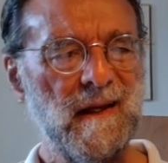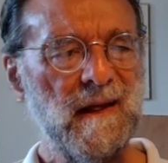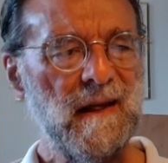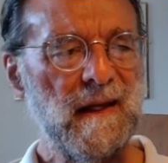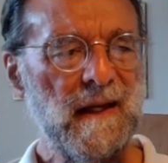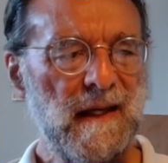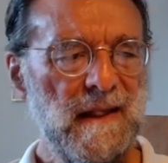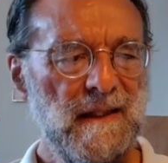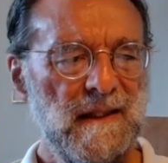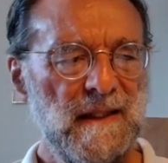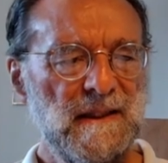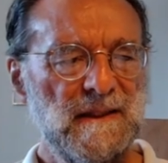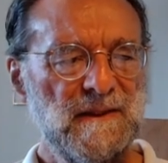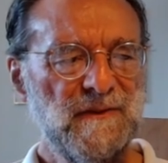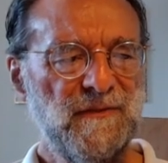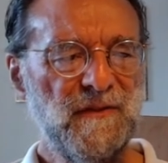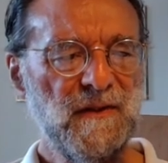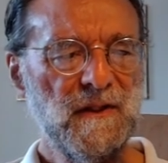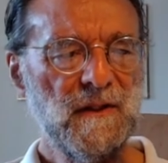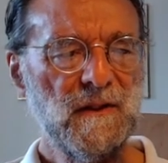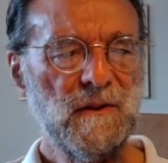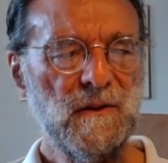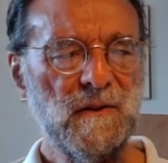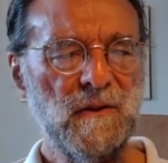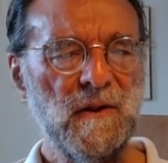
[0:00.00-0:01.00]
In this
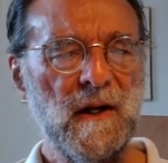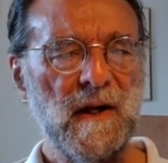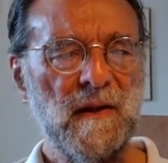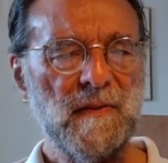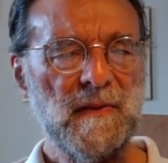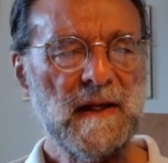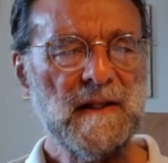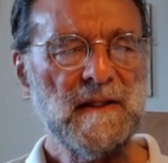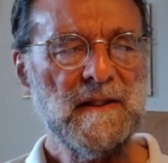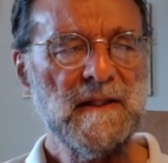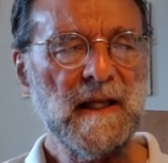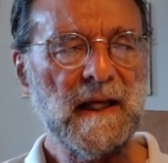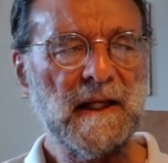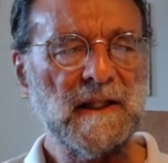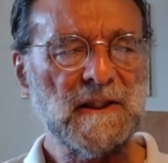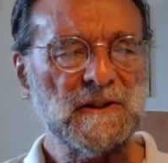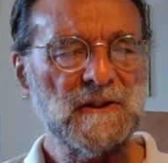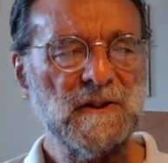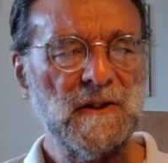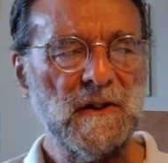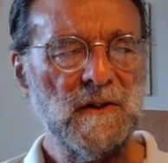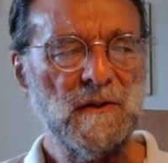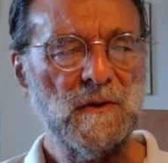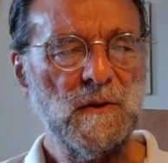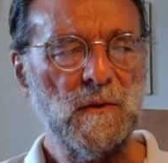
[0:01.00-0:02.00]
view, that the
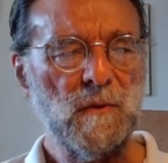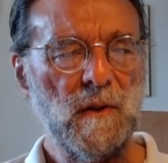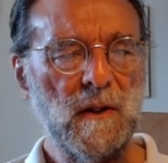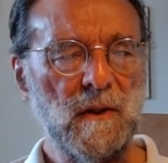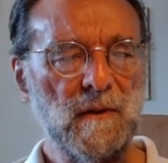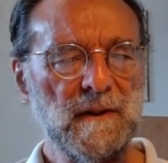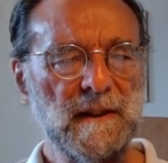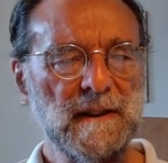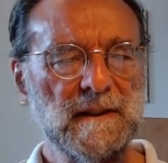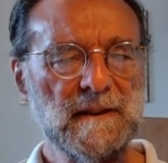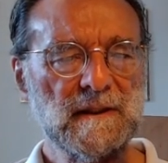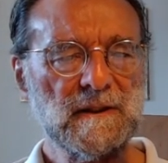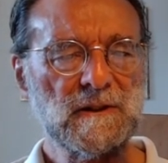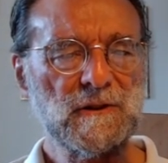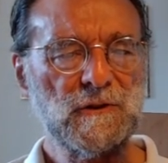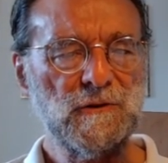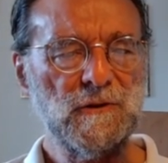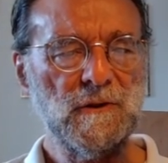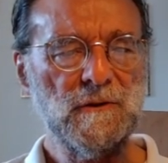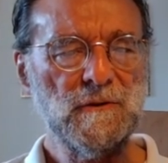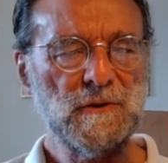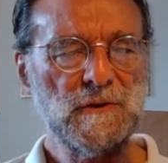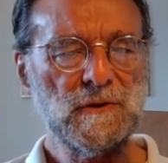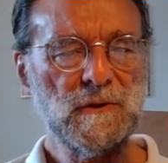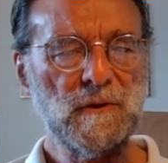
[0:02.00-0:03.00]
external world is as
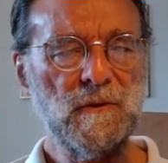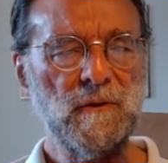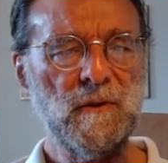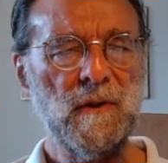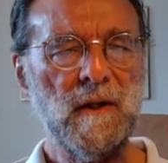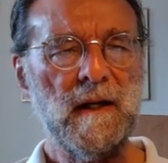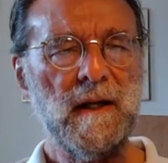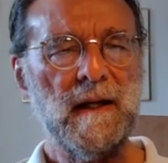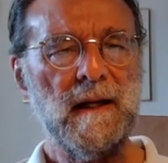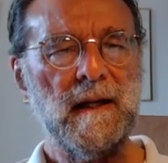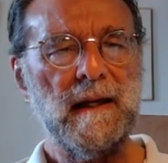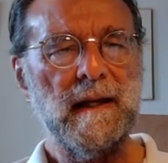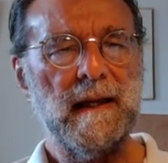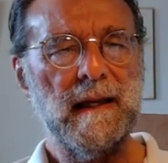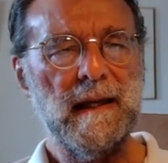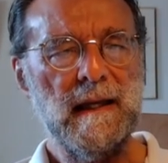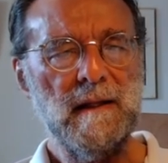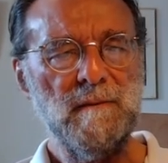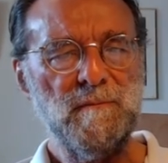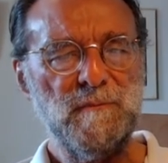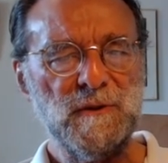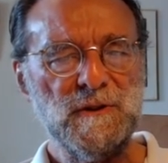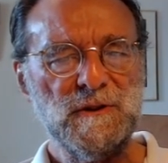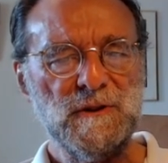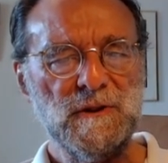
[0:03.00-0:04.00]
crucial
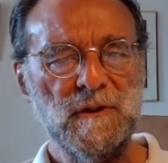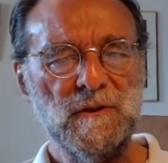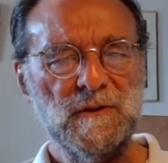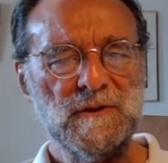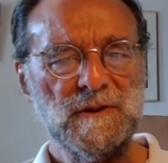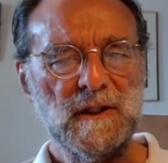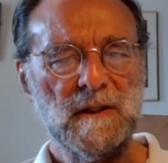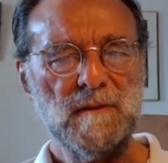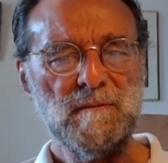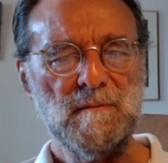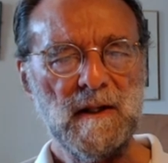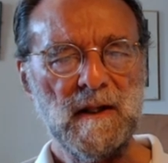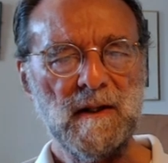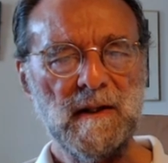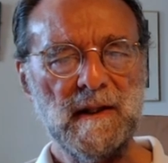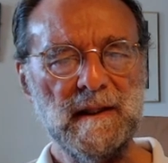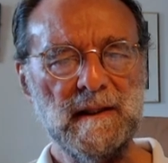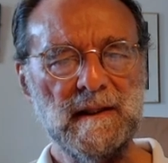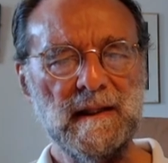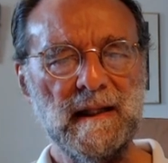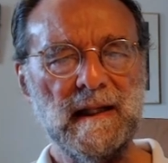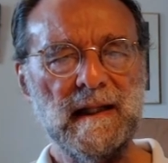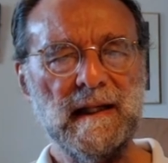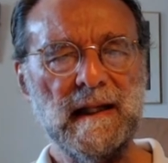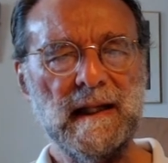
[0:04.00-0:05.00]
in producing mind
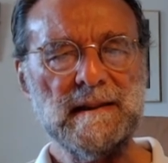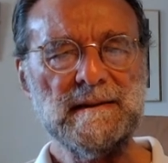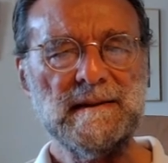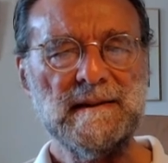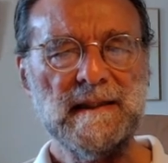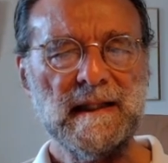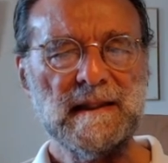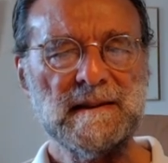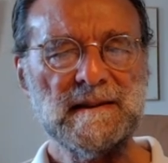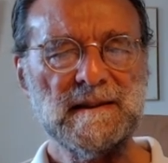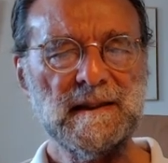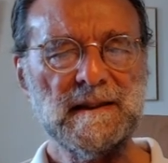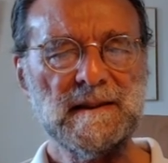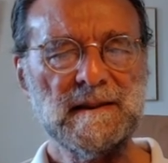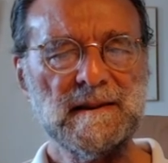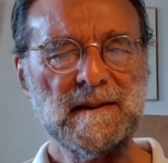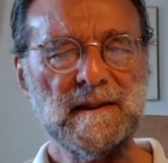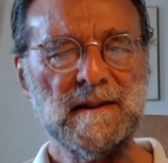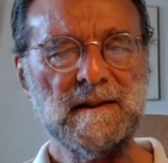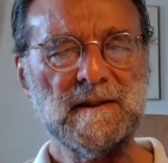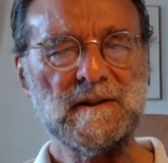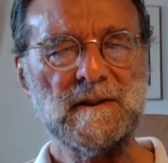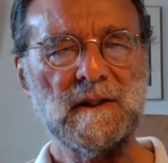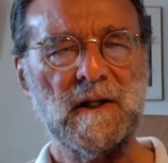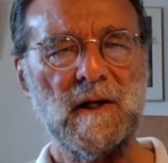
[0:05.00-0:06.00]
as the
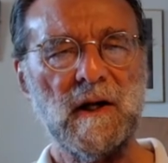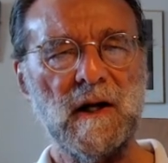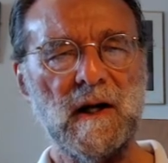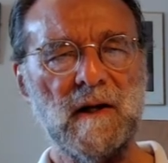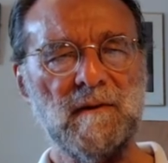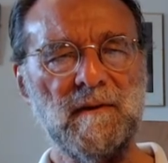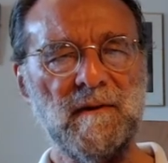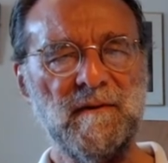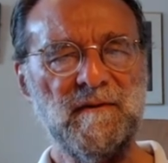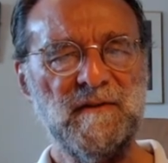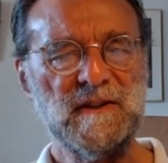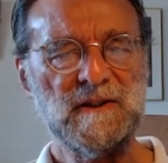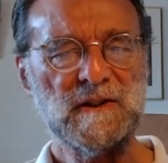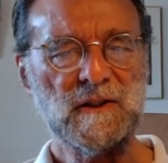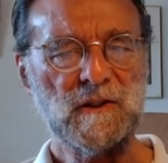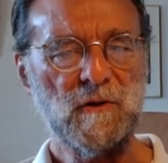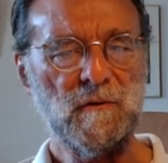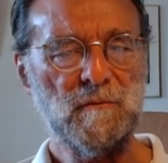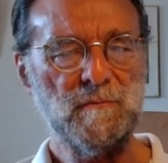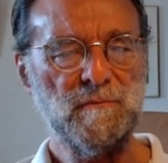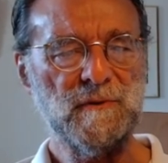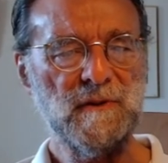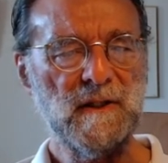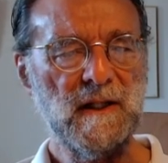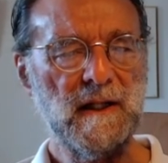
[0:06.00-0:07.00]
existence of a physical
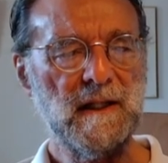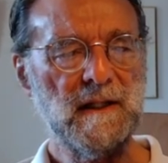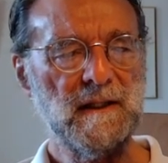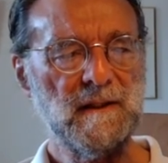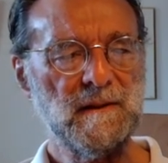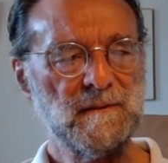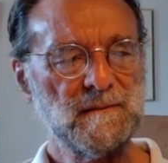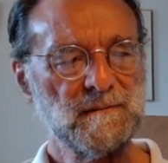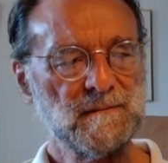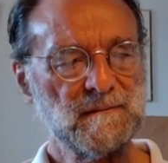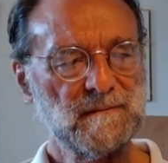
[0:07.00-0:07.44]
brain.